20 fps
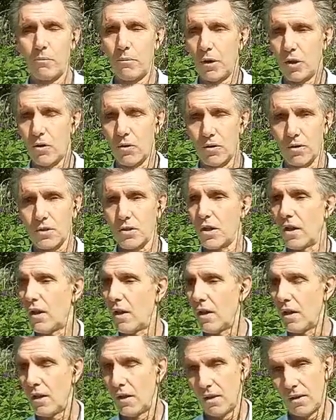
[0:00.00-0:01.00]
because
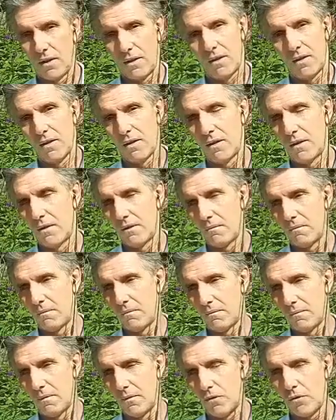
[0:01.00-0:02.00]

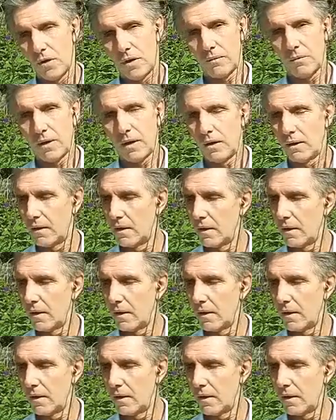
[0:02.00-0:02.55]
you are